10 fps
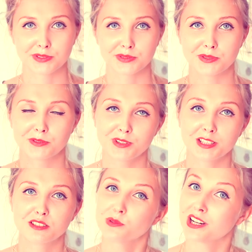to
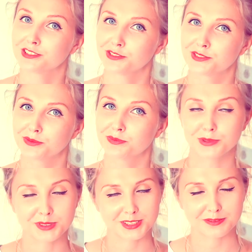read one or two
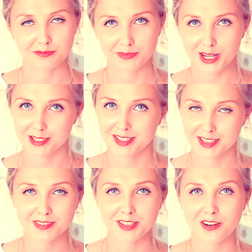books by
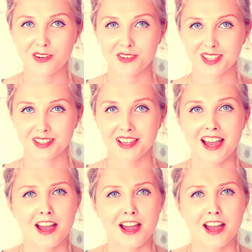Stephen Hawking